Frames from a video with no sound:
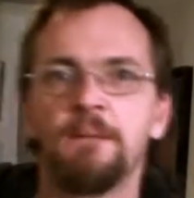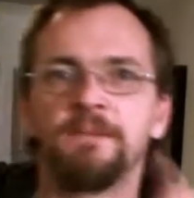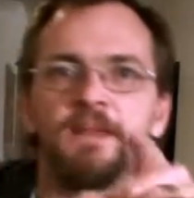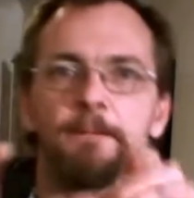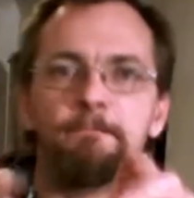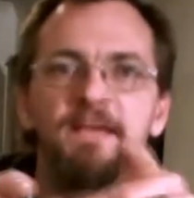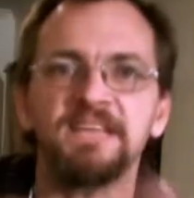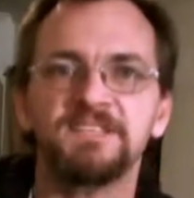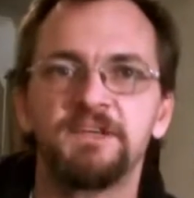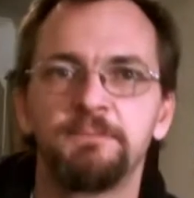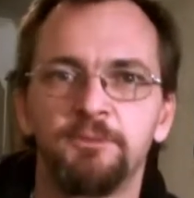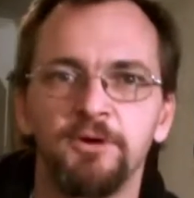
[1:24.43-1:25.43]
But the
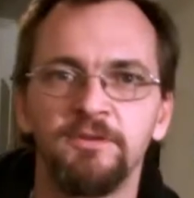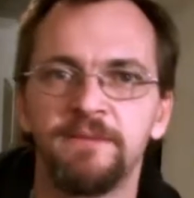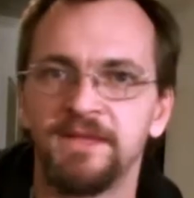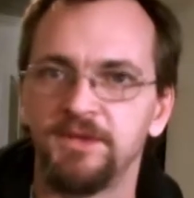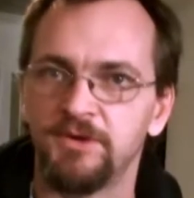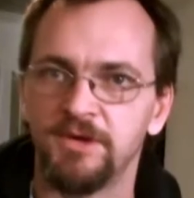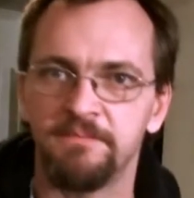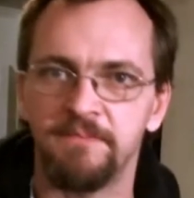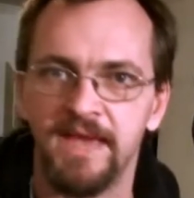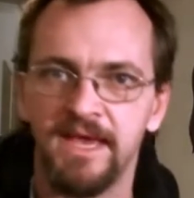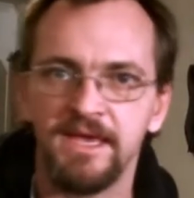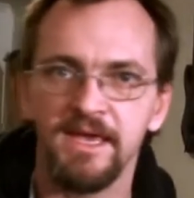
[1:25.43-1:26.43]
best improvement you can
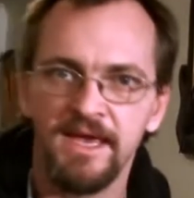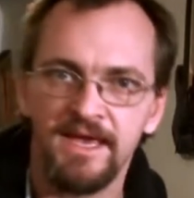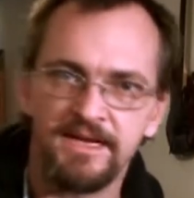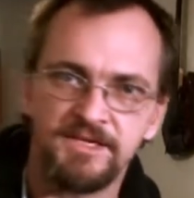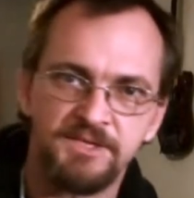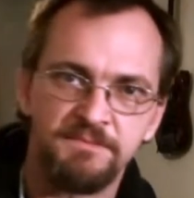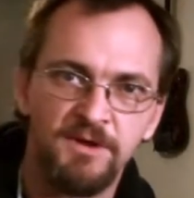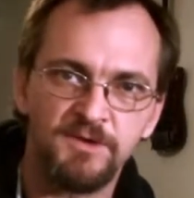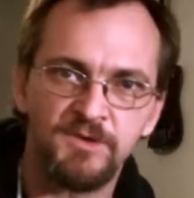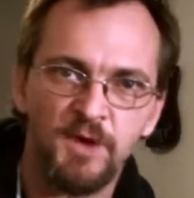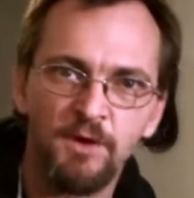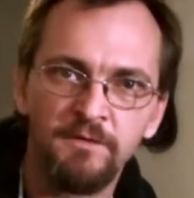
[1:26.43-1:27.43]
make is the
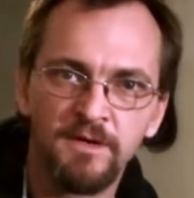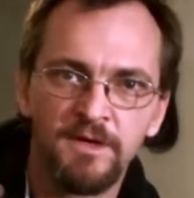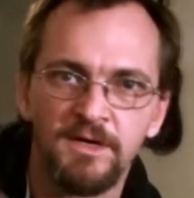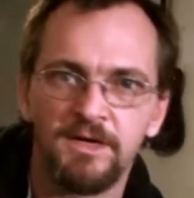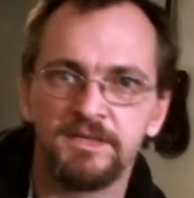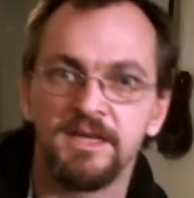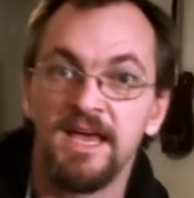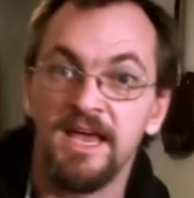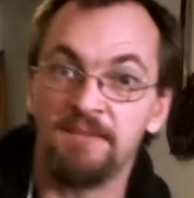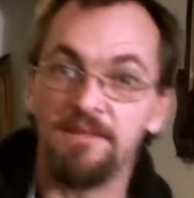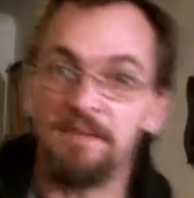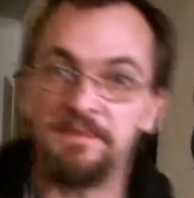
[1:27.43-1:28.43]
most overlooked
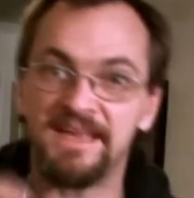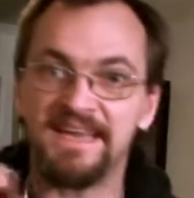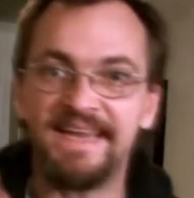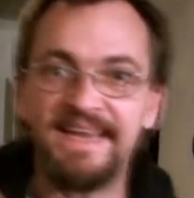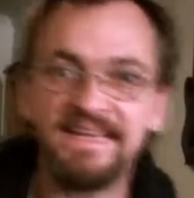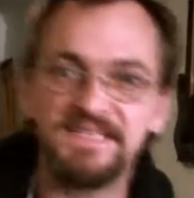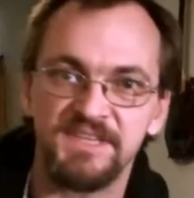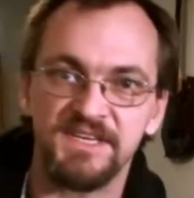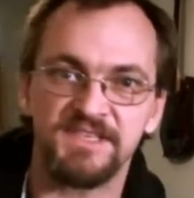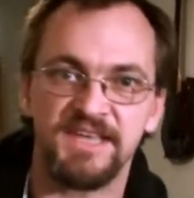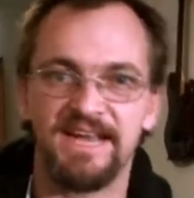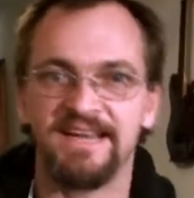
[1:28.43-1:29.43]
and maybe the
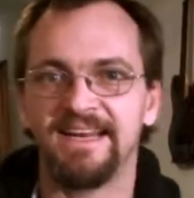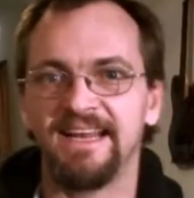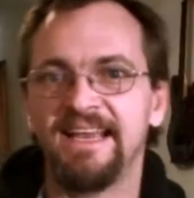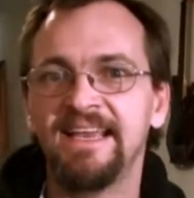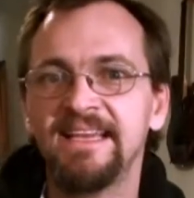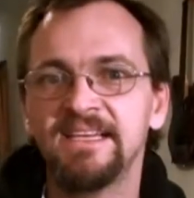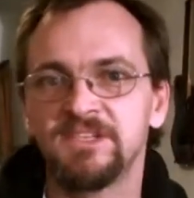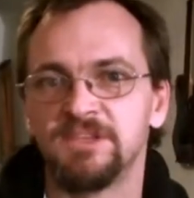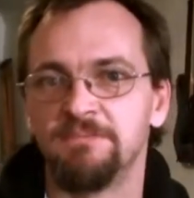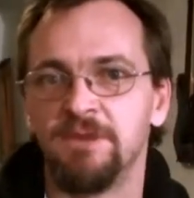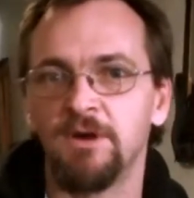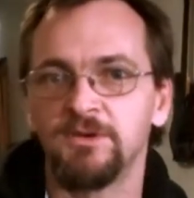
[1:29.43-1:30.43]
easiest, and it is
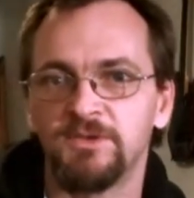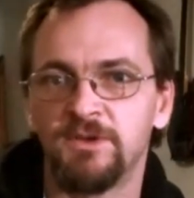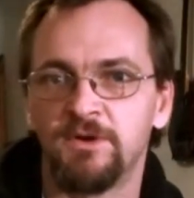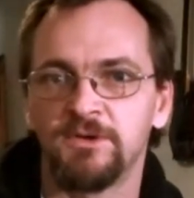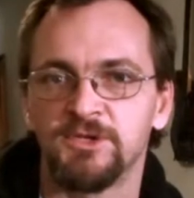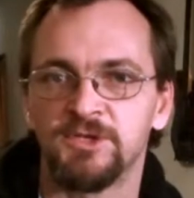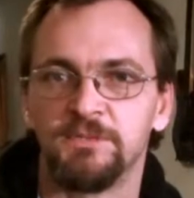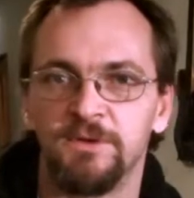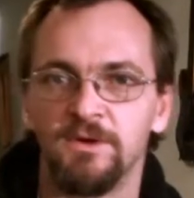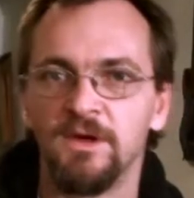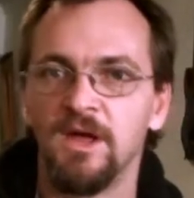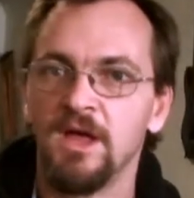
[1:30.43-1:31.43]
the most
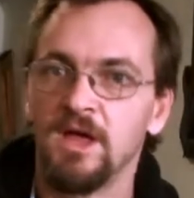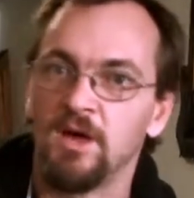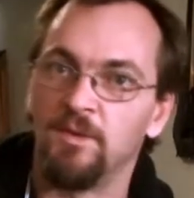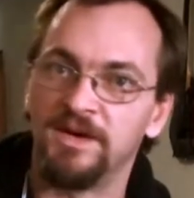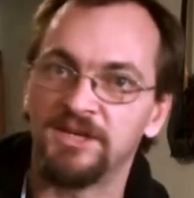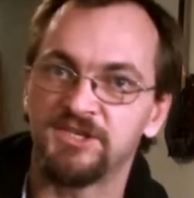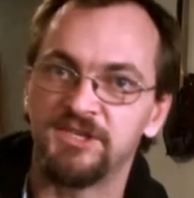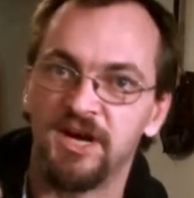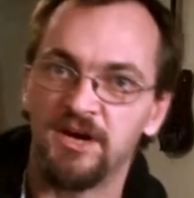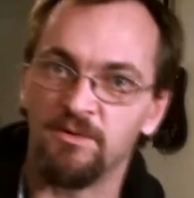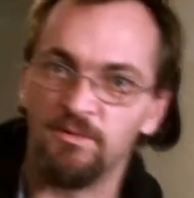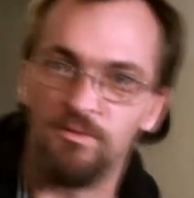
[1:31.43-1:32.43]
noticeable when it's
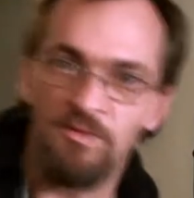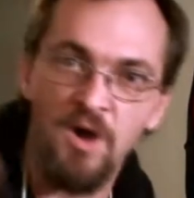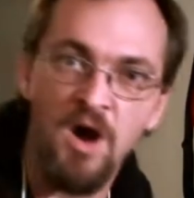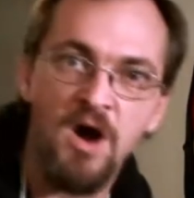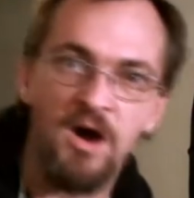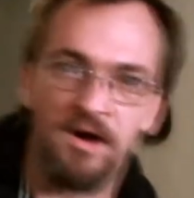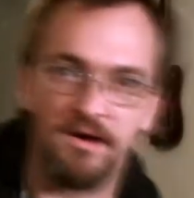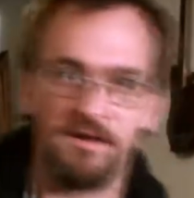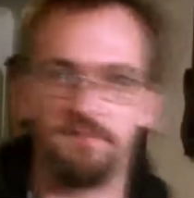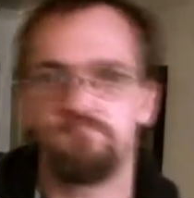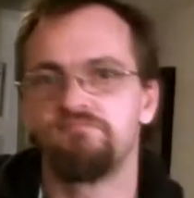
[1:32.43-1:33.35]
done wrong.